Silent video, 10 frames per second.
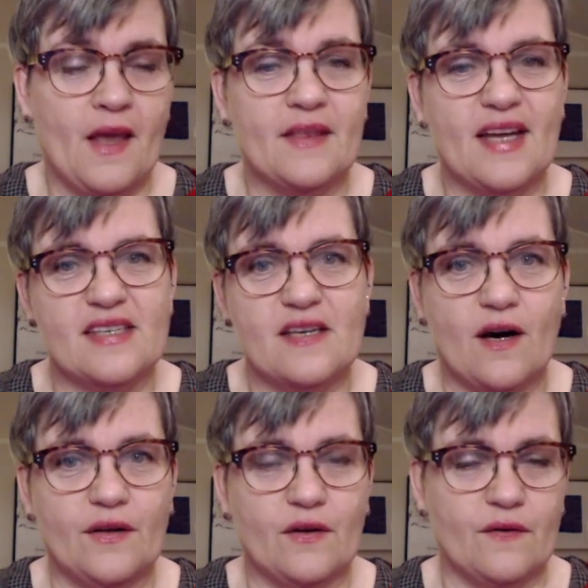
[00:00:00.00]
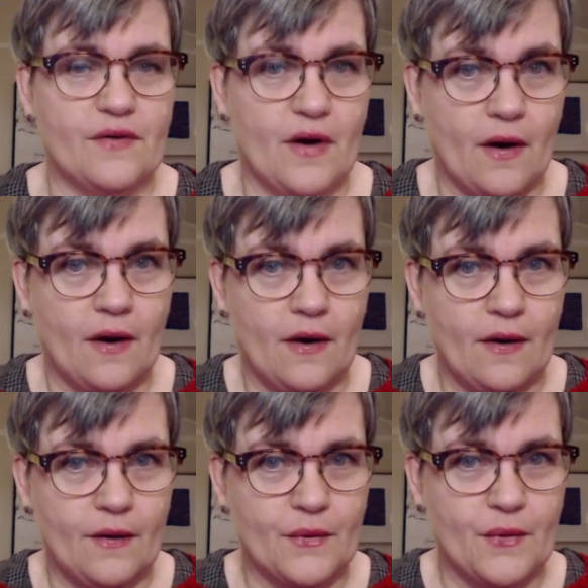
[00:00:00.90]
That's kind of the
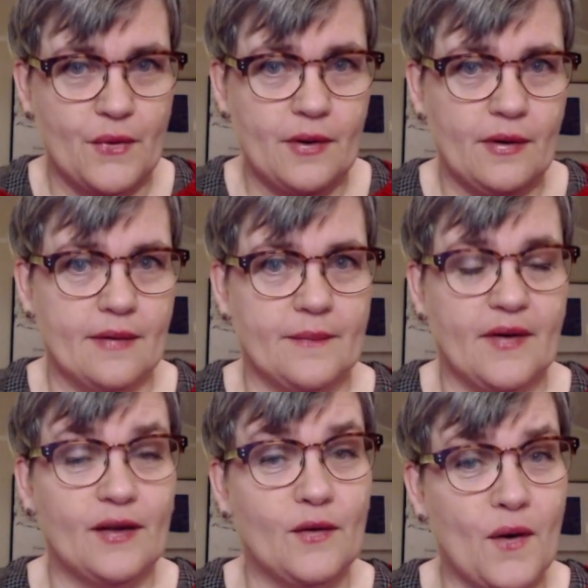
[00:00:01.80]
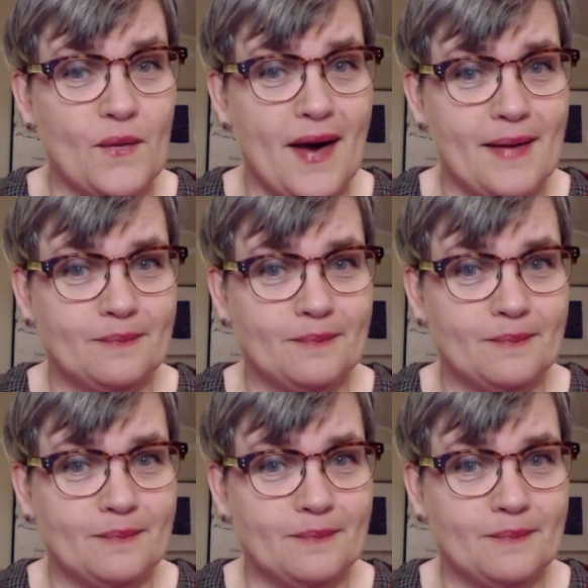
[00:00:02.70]
rule in Norway.